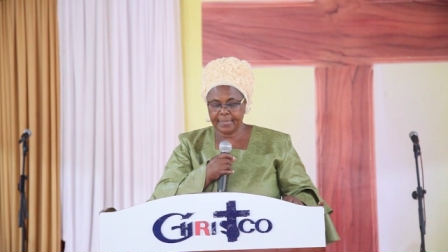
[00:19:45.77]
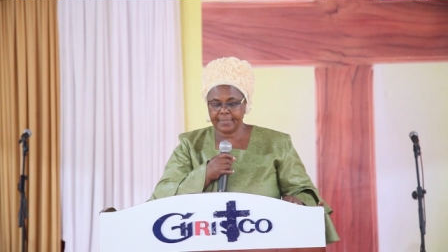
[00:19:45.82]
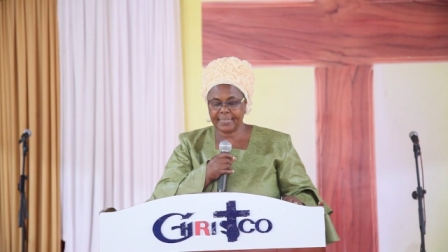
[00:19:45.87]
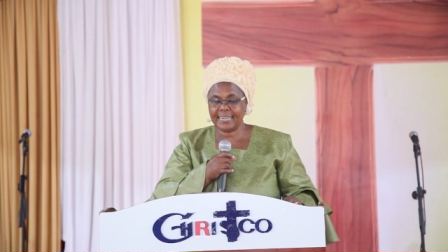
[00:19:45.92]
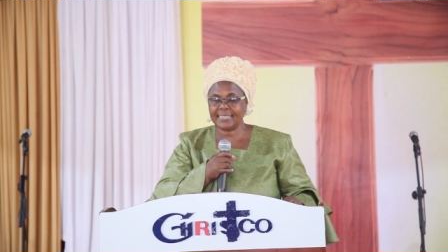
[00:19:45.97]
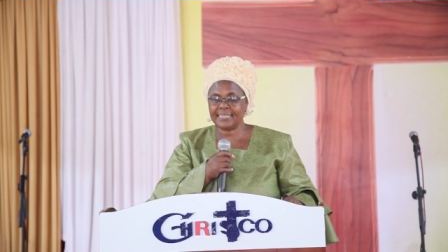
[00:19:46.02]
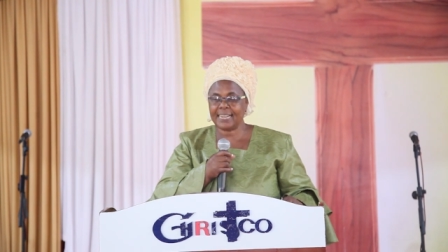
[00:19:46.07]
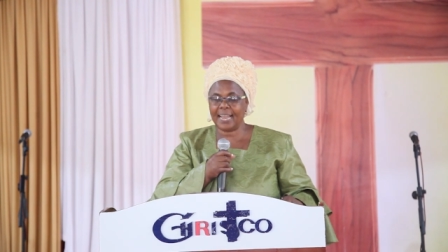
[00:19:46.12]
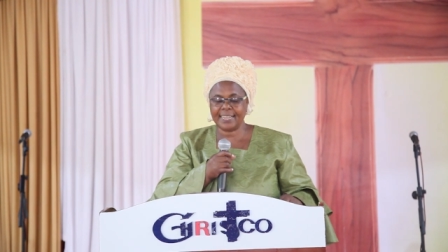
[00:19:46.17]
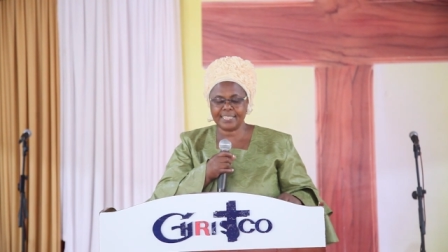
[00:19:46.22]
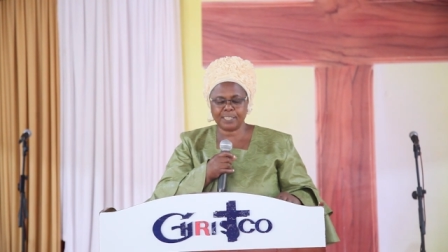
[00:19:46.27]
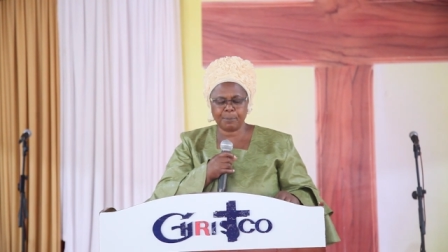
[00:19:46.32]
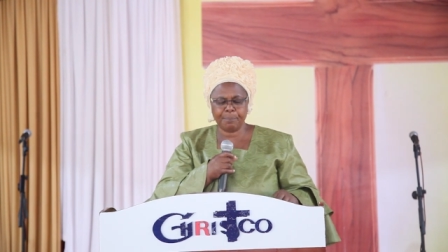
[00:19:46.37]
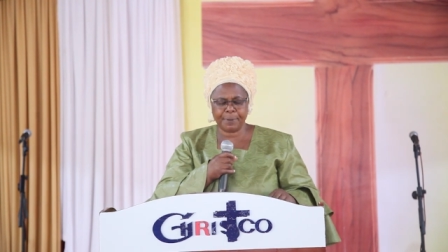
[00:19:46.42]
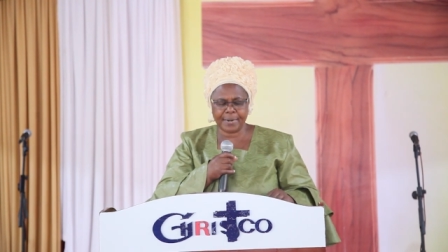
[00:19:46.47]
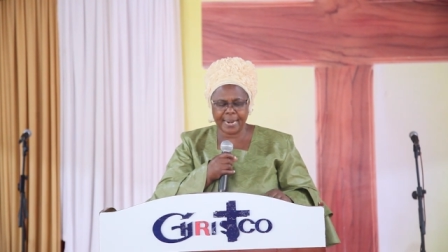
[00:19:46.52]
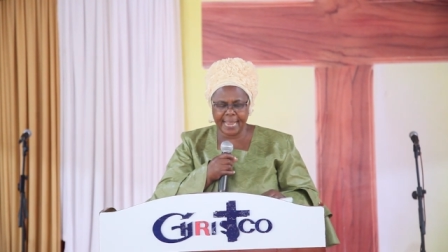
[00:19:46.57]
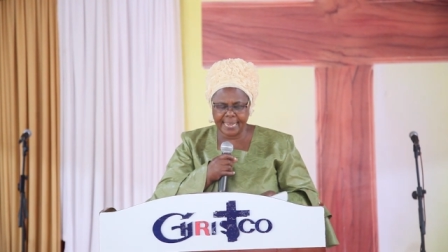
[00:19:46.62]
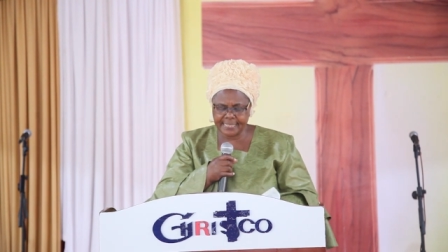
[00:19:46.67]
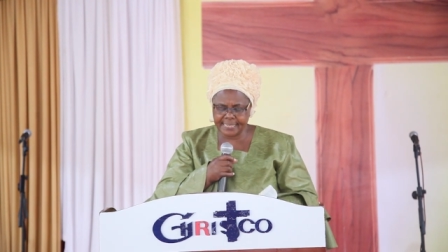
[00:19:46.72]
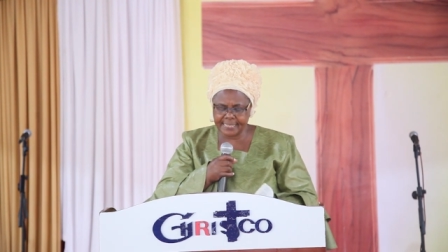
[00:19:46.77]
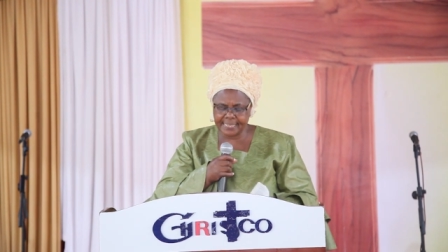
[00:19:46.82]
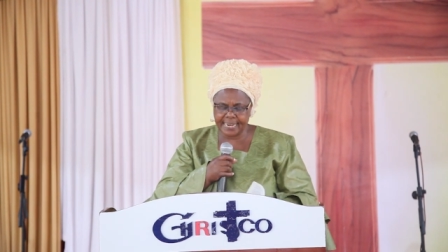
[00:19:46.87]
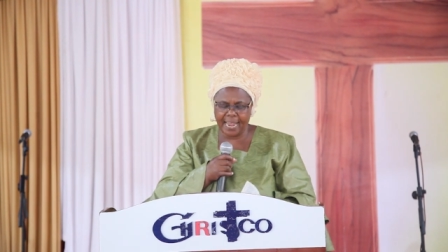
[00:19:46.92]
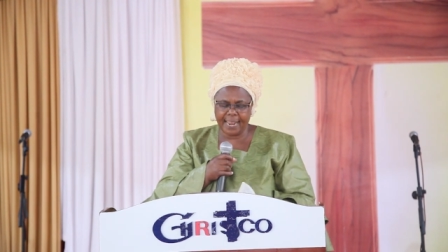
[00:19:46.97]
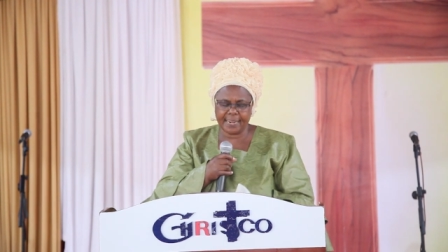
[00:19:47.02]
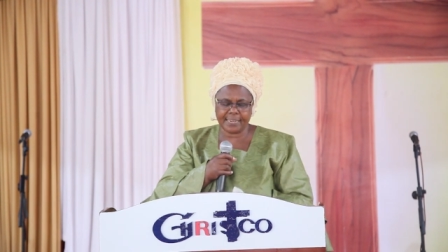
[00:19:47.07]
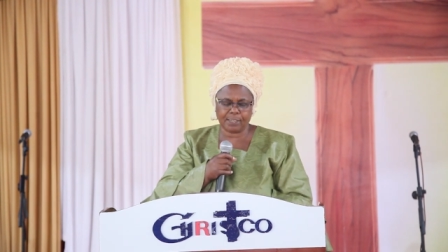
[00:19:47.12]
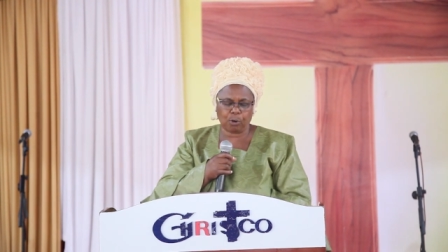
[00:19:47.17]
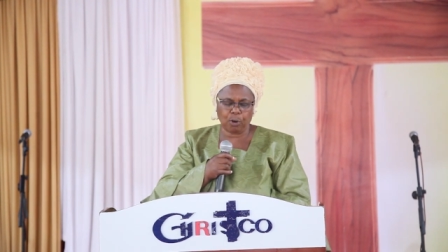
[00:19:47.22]
that has branched
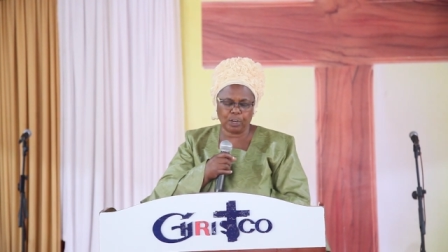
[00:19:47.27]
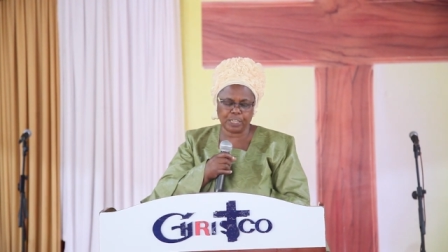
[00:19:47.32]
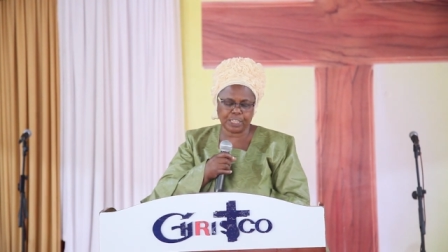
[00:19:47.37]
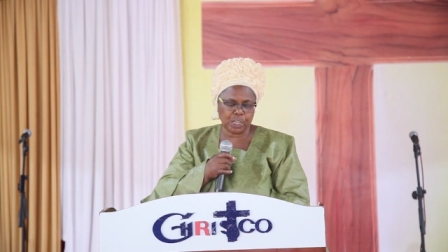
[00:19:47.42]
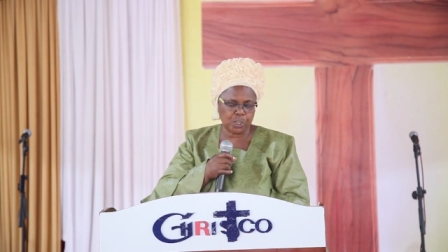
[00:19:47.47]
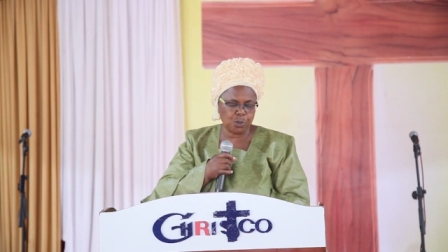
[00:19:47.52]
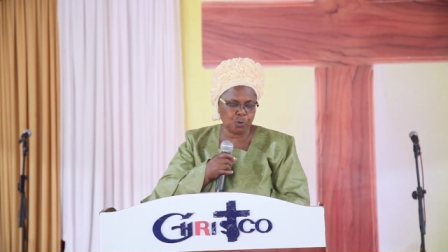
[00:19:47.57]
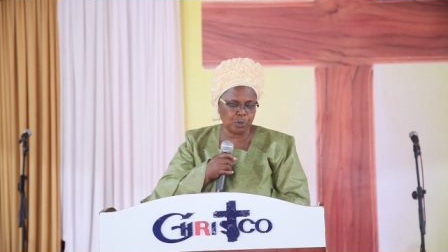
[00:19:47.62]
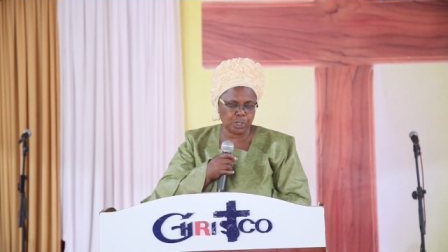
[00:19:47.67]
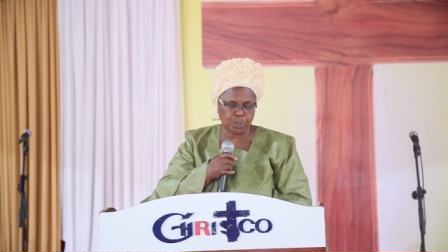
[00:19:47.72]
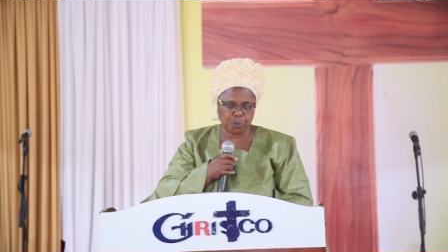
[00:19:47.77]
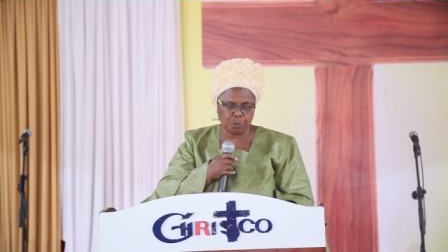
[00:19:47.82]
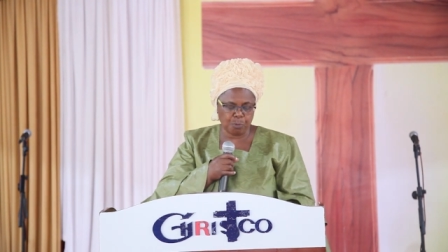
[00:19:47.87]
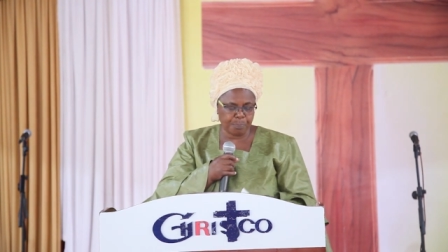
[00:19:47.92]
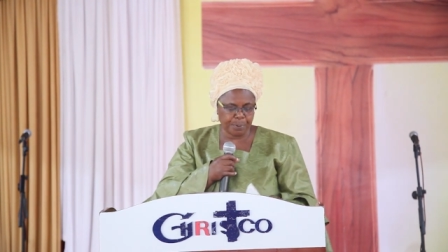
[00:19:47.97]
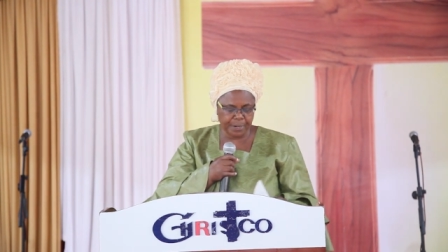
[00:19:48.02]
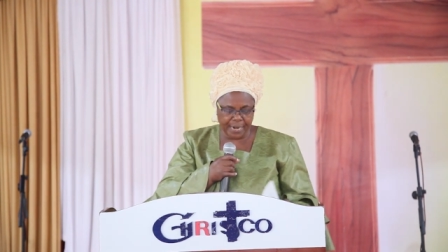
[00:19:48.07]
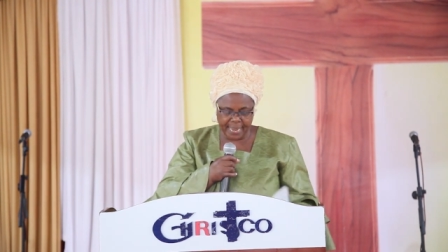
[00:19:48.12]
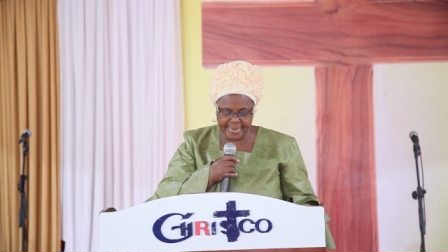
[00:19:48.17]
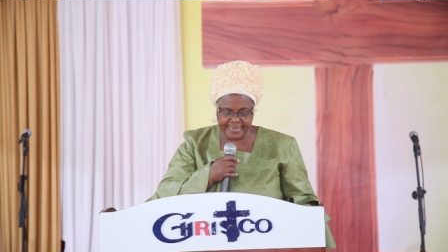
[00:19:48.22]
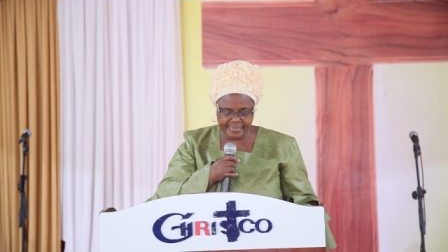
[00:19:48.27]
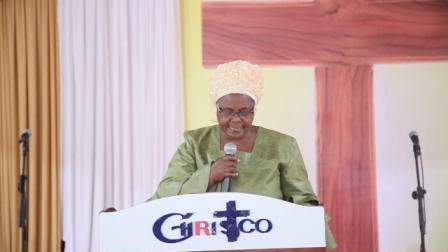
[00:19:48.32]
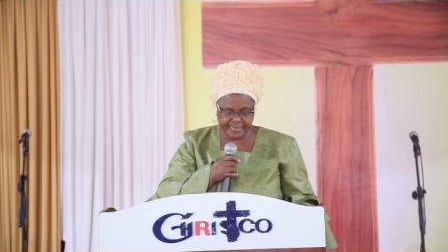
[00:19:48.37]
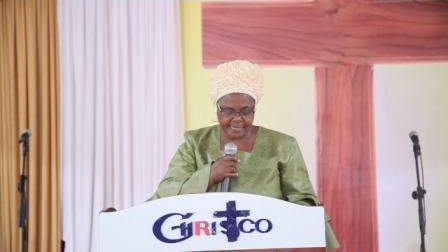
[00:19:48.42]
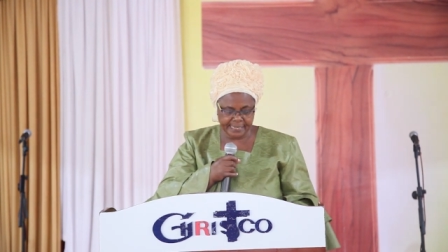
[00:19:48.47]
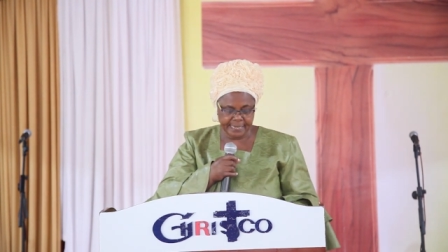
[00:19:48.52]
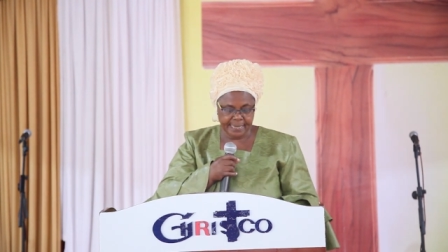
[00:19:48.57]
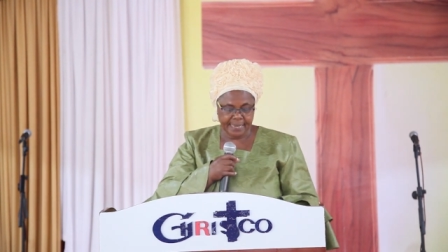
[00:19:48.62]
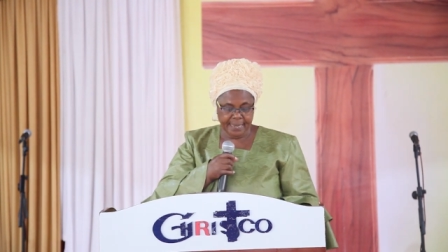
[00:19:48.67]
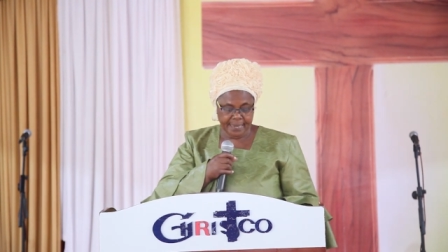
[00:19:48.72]
and continued to branch